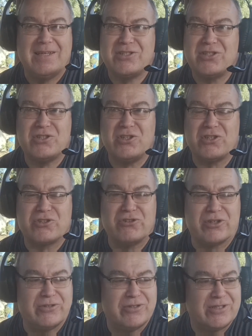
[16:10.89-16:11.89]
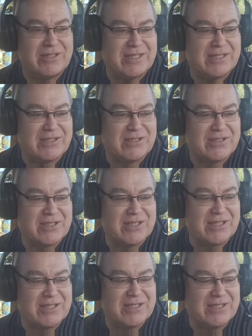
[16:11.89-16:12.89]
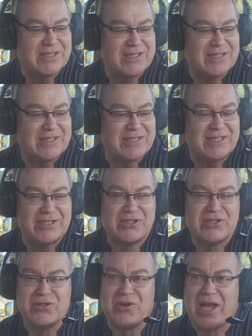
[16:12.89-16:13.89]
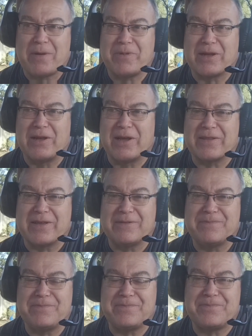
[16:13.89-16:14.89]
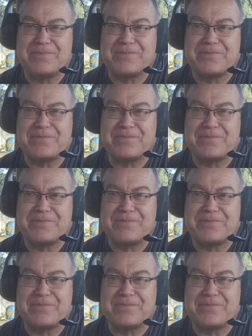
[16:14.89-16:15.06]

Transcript: it's just not true. It's just not happening like that.